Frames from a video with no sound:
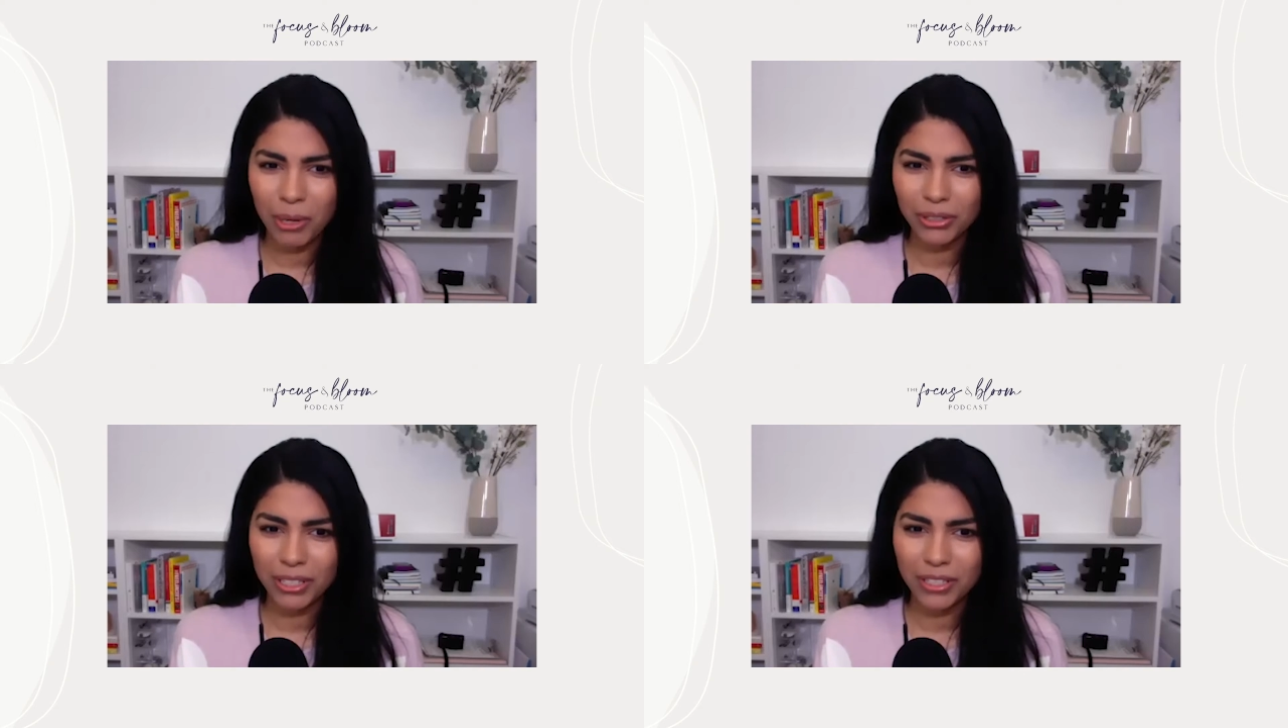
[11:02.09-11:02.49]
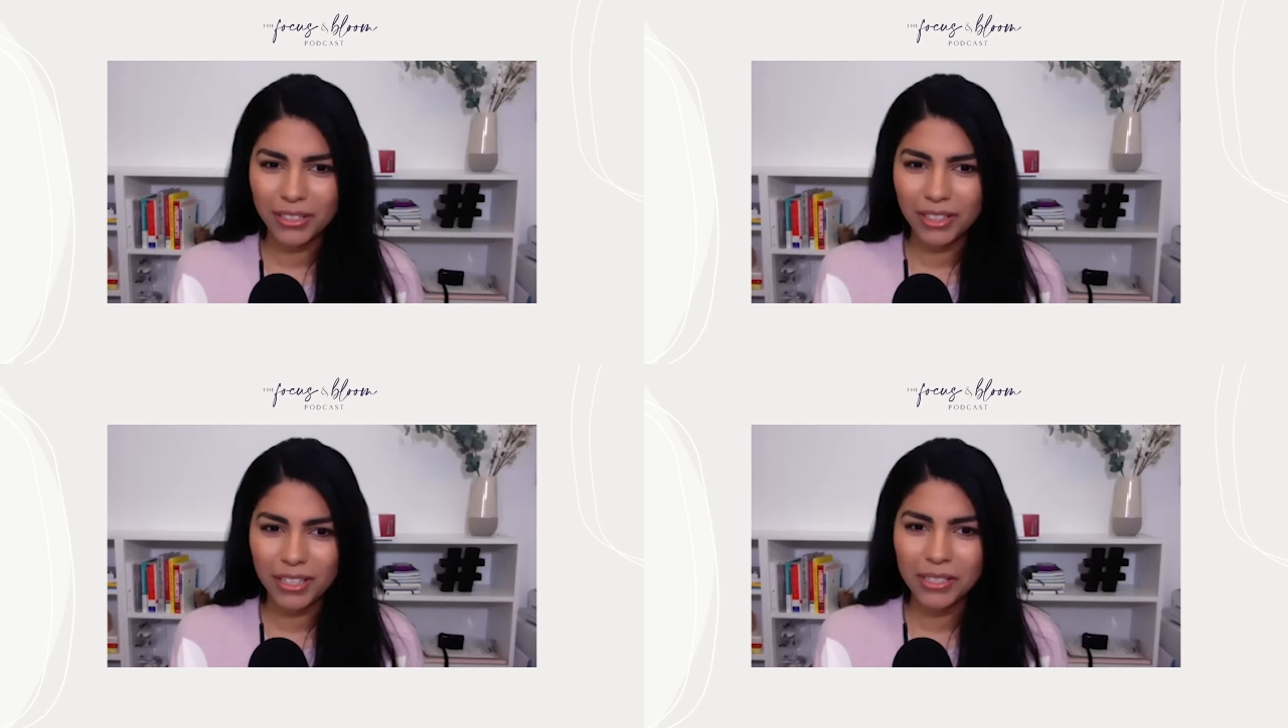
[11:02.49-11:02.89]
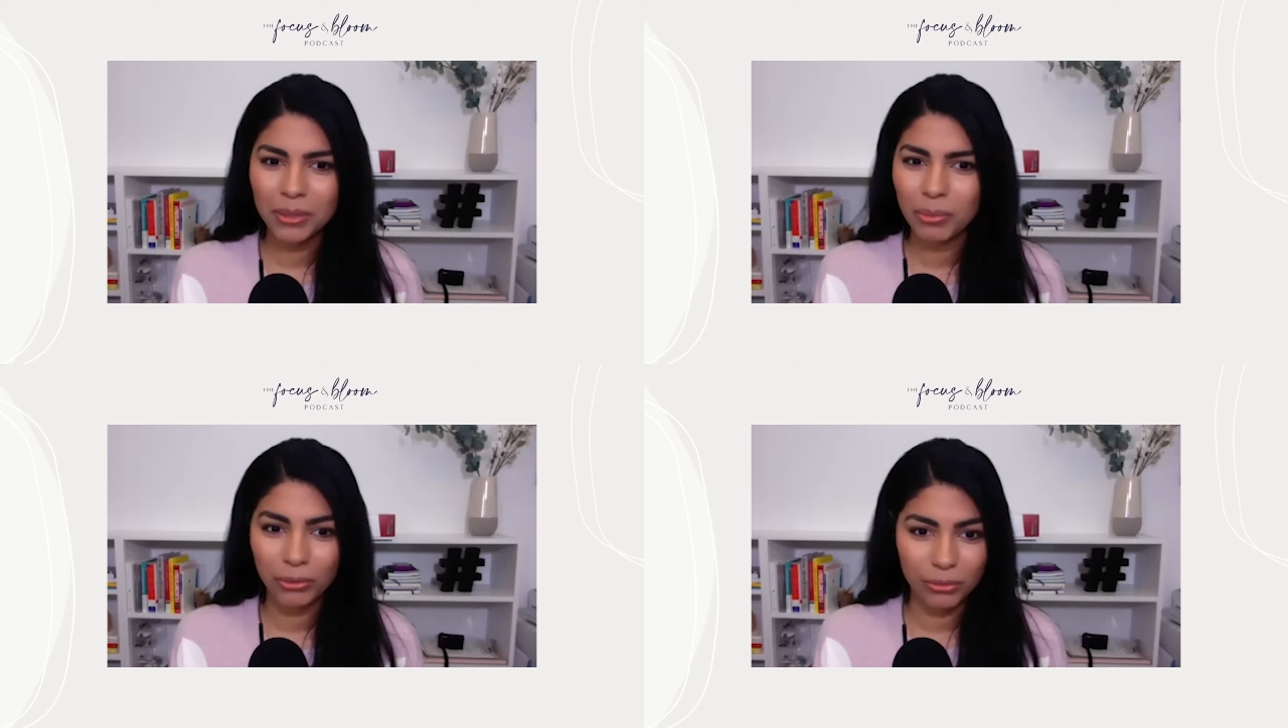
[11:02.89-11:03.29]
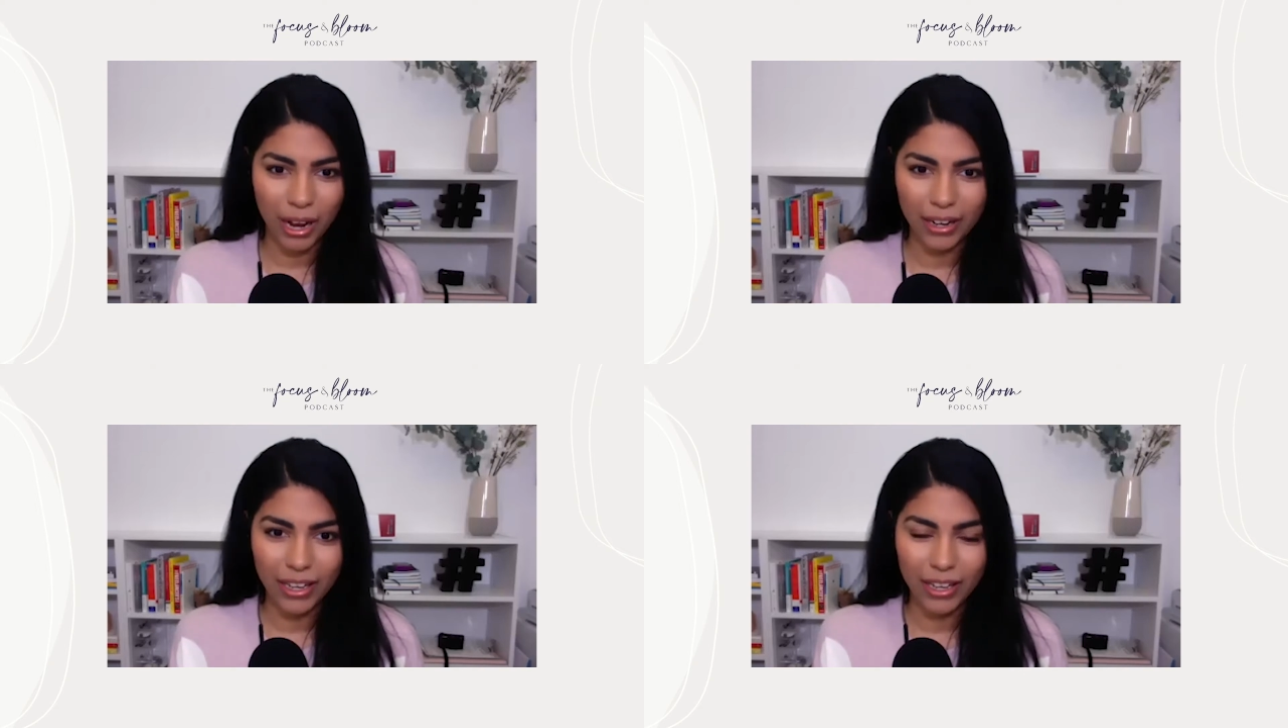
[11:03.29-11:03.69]
these things, but
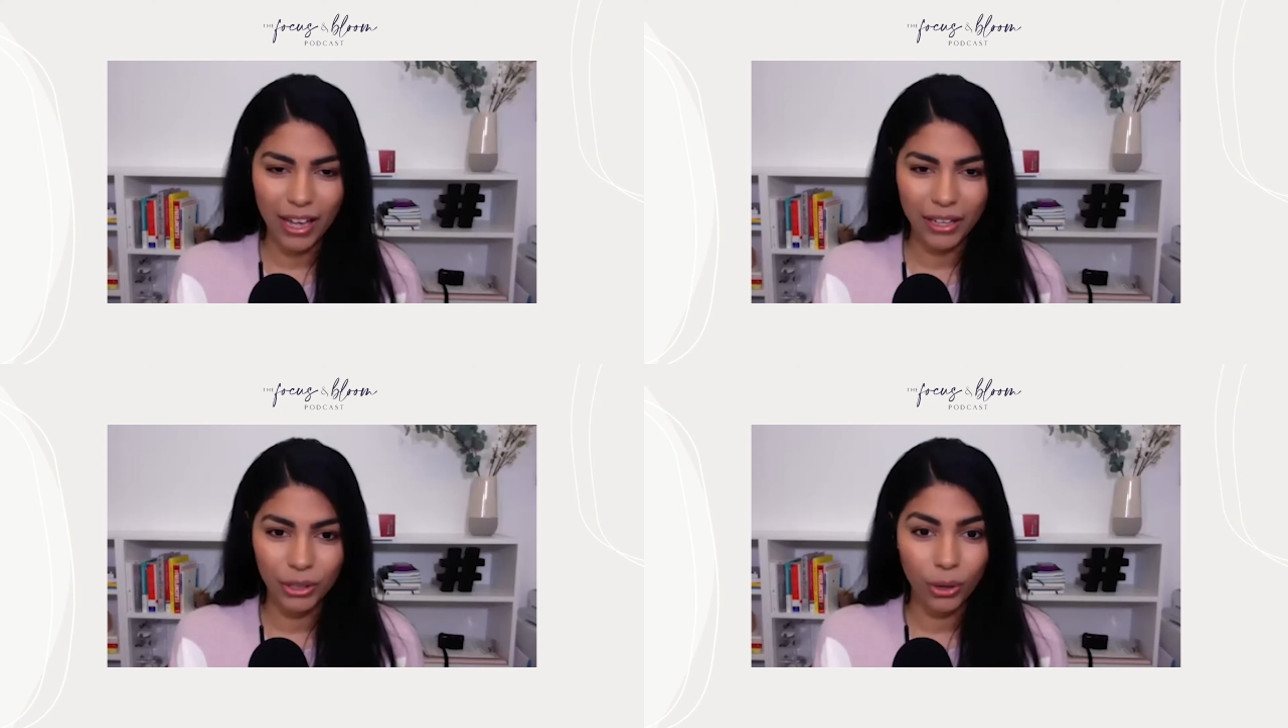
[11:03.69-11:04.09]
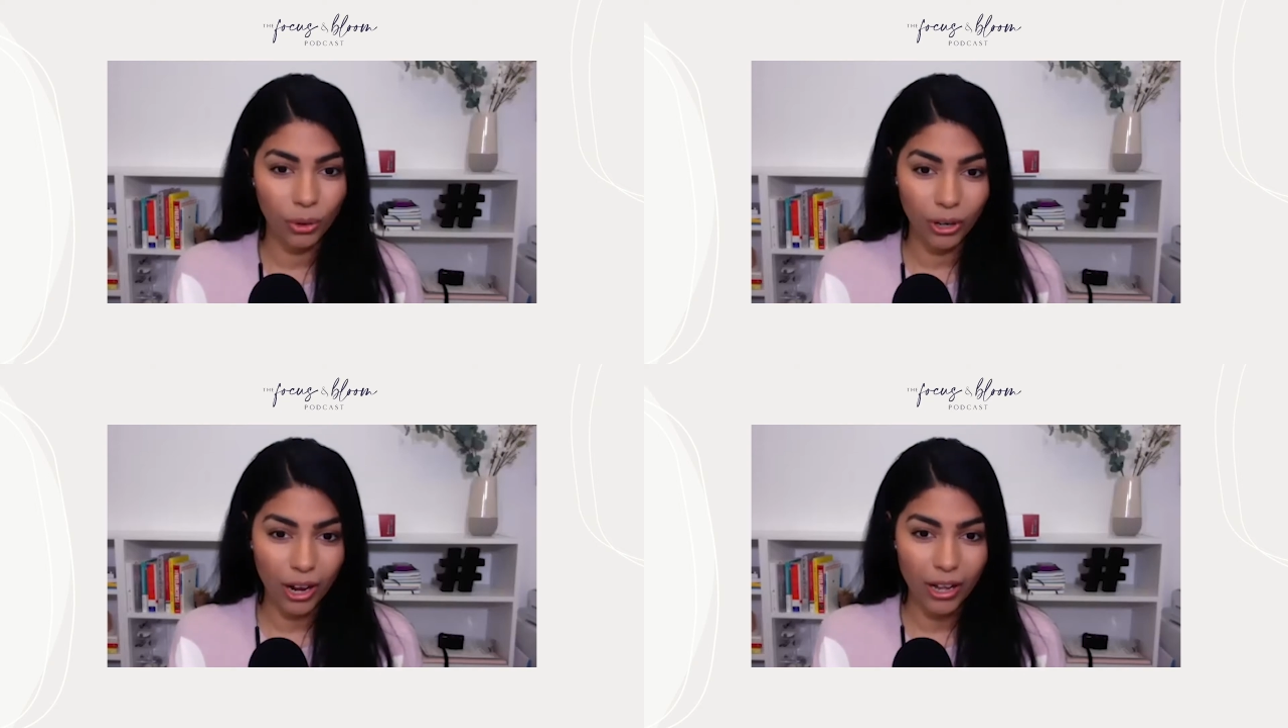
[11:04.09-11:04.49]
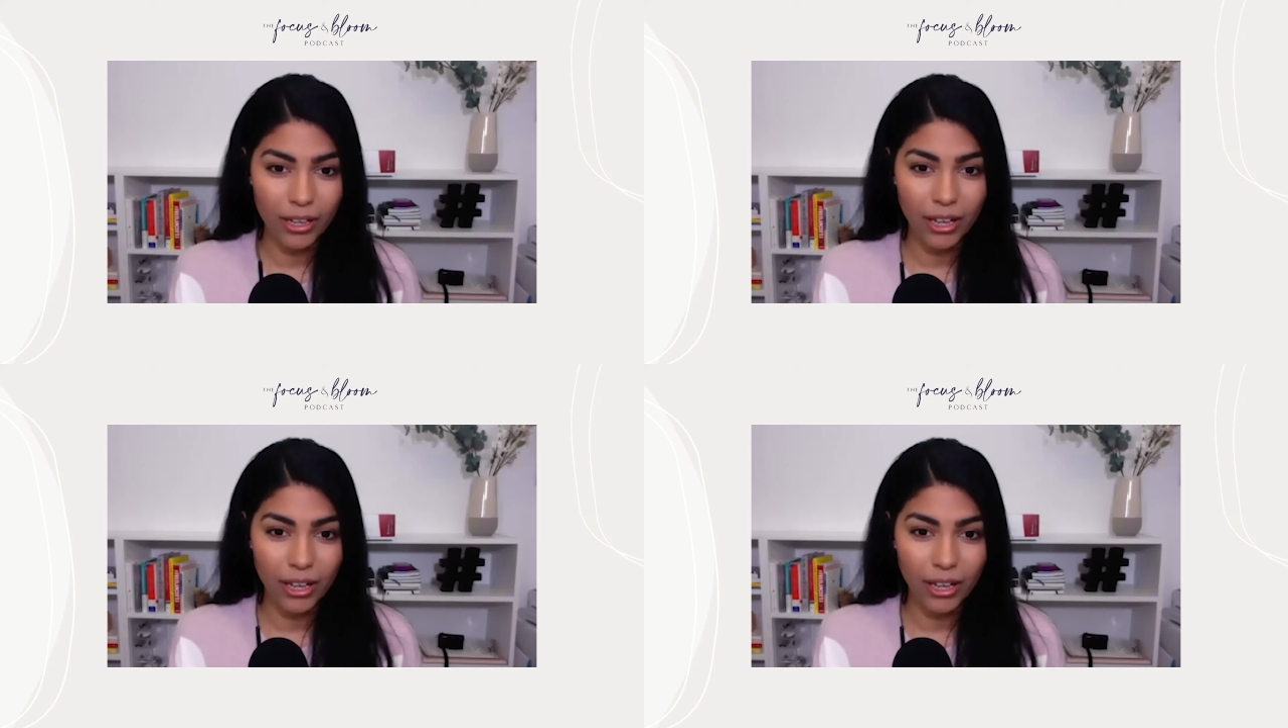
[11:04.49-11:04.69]
Reddit and Quora